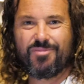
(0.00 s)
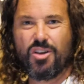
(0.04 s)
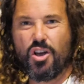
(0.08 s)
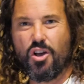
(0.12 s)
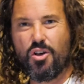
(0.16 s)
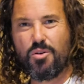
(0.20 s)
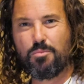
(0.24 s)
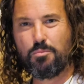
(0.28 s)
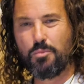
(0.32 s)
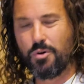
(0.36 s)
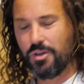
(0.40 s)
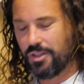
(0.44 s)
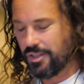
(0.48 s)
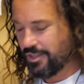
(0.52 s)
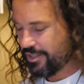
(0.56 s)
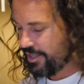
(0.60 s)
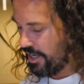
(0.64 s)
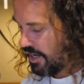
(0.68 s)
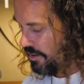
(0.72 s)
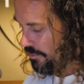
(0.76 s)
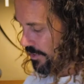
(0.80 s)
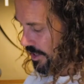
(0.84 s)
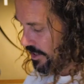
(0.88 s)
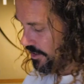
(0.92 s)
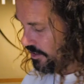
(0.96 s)
owned by the
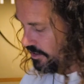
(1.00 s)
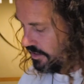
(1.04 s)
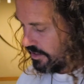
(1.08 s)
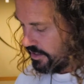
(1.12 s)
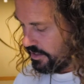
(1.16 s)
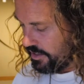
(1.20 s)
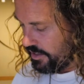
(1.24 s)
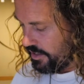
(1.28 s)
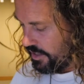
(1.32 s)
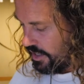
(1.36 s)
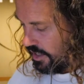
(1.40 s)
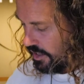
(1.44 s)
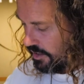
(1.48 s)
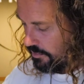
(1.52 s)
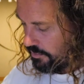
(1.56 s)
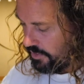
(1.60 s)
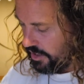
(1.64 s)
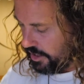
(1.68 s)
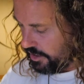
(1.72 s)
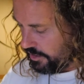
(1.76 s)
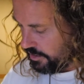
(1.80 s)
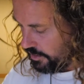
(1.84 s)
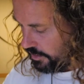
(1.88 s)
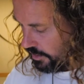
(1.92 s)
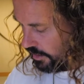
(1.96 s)
same entity and they can
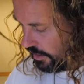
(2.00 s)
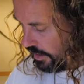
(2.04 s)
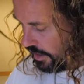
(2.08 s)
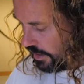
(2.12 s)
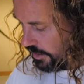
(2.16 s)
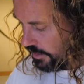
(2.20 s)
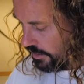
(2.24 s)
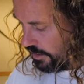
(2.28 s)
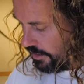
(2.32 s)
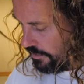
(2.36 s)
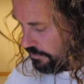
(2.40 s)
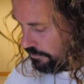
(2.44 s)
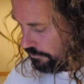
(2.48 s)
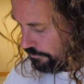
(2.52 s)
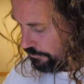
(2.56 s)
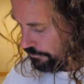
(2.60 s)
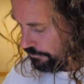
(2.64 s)
be interconnected.